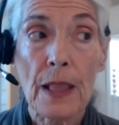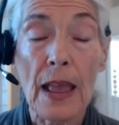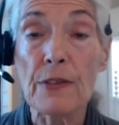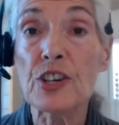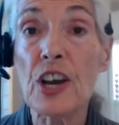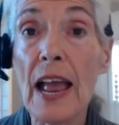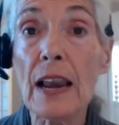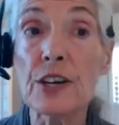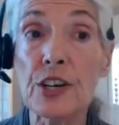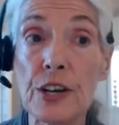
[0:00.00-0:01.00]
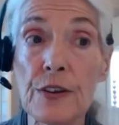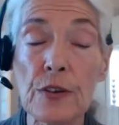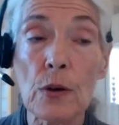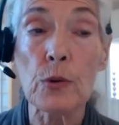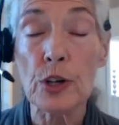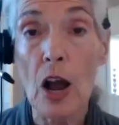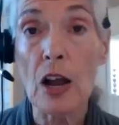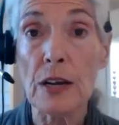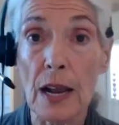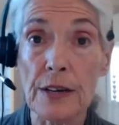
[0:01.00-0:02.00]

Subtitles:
And the challenge is we're taught not to